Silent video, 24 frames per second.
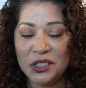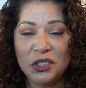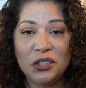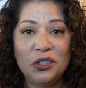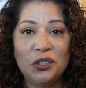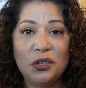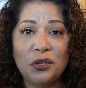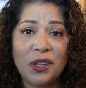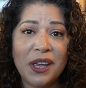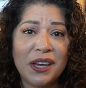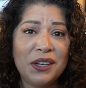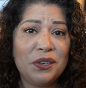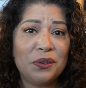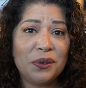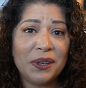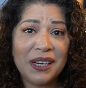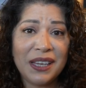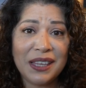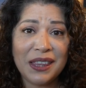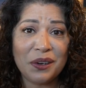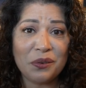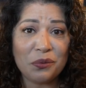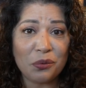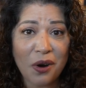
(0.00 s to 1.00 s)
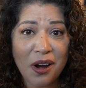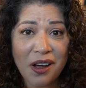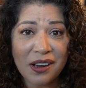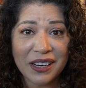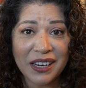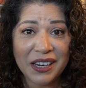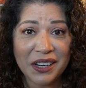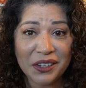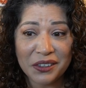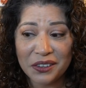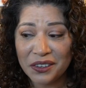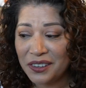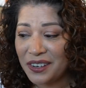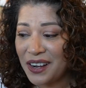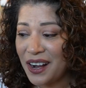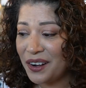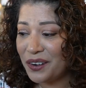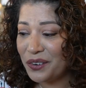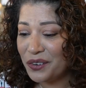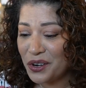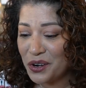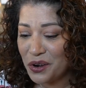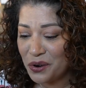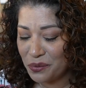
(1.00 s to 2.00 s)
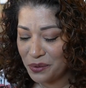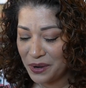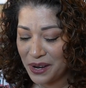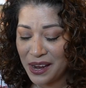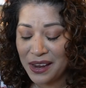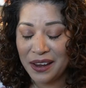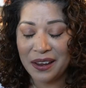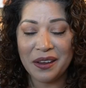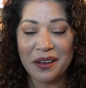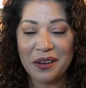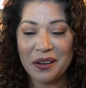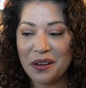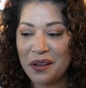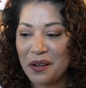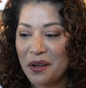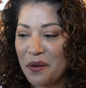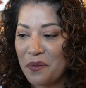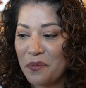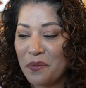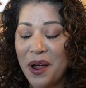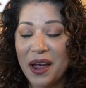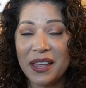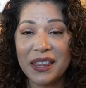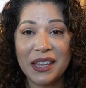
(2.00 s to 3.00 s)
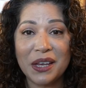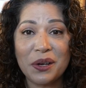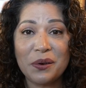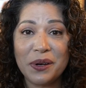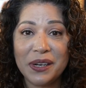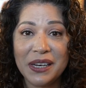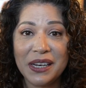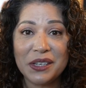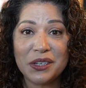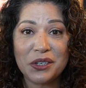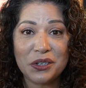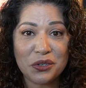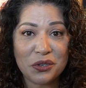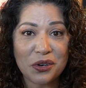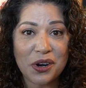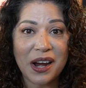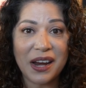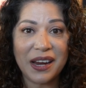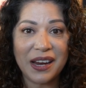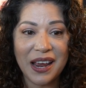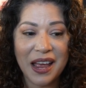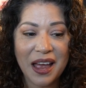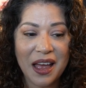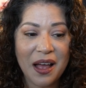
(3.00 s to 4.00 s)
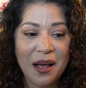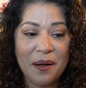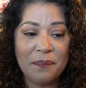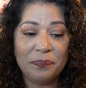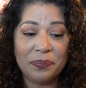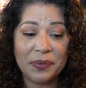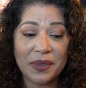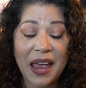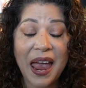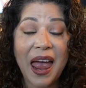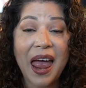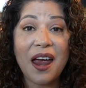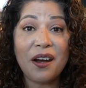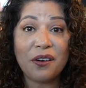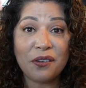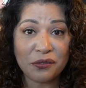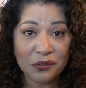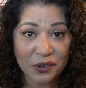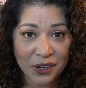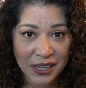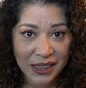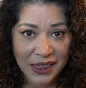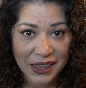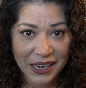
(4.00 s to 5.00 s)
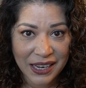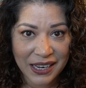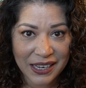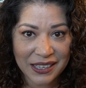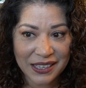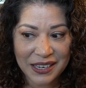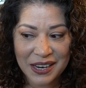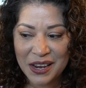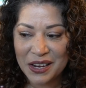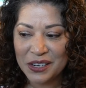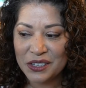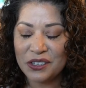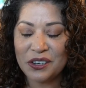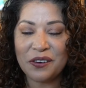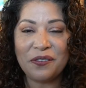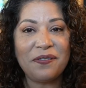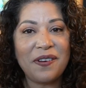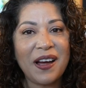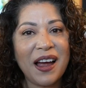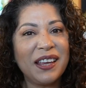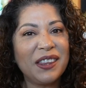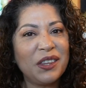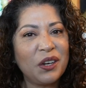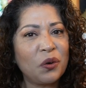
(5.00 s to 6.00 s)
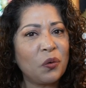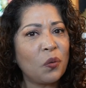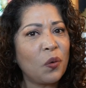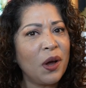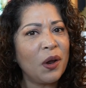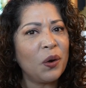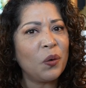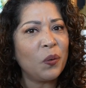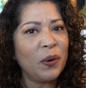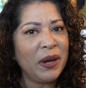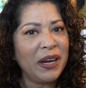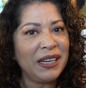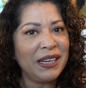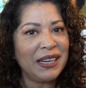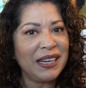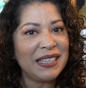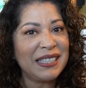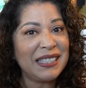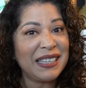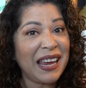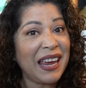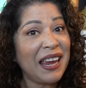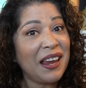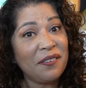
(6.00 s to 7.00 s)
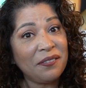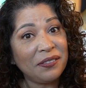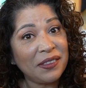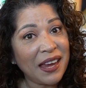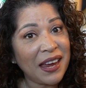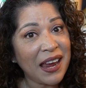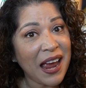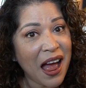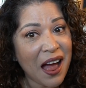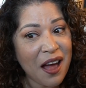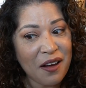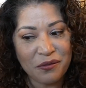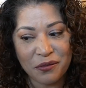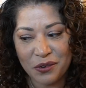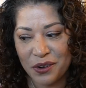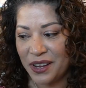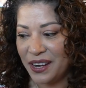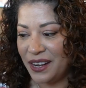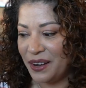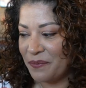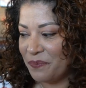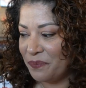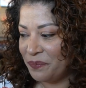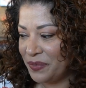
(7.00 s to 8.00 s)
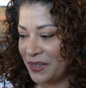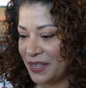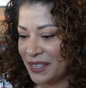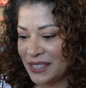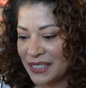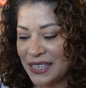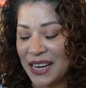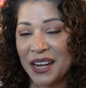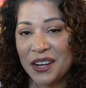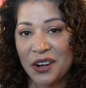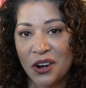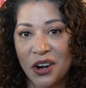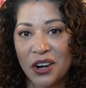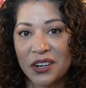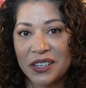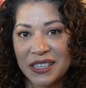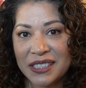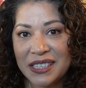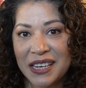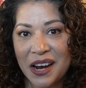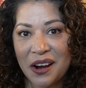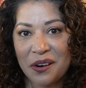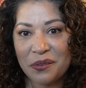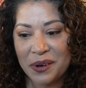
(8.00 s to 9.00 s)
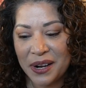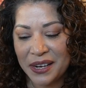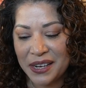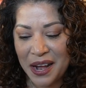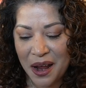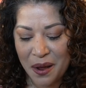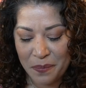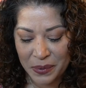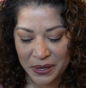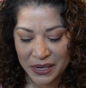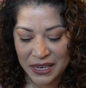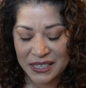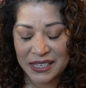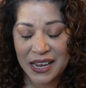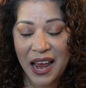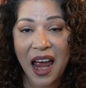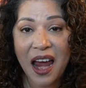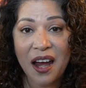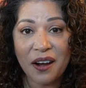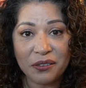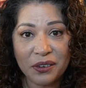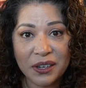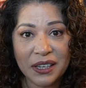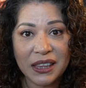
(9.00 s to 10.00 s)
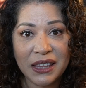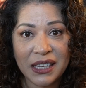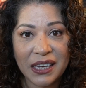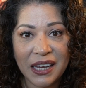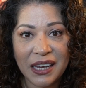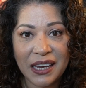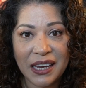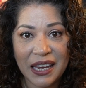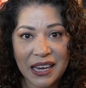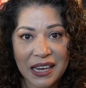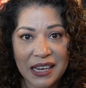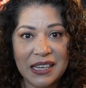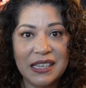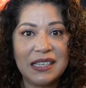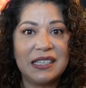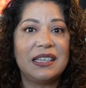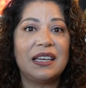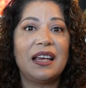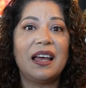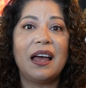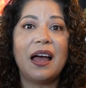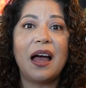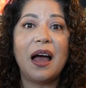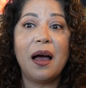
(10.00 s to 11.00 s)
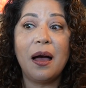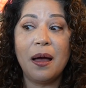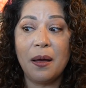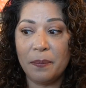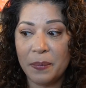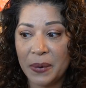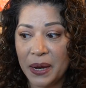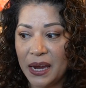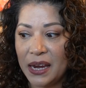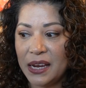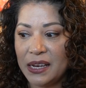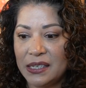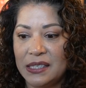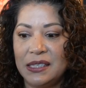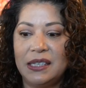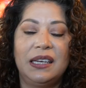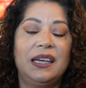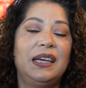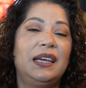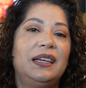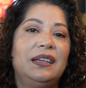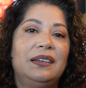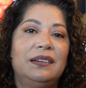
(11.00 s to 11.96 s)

Do they do anything wrong here? I don't know. I think we need to try everything to find their one weakness, if they have one. It's kind of hard to tell right now because everything is amazing.